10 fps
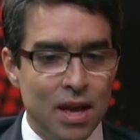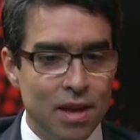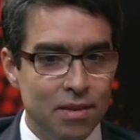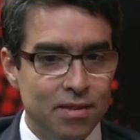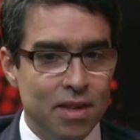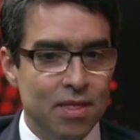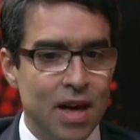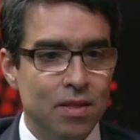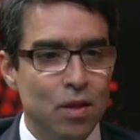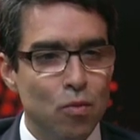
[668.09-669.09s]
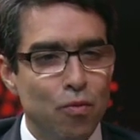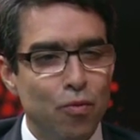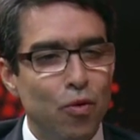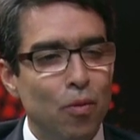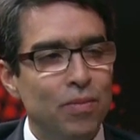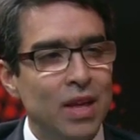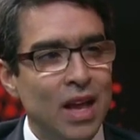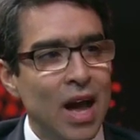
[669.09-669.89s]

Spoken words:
is that from the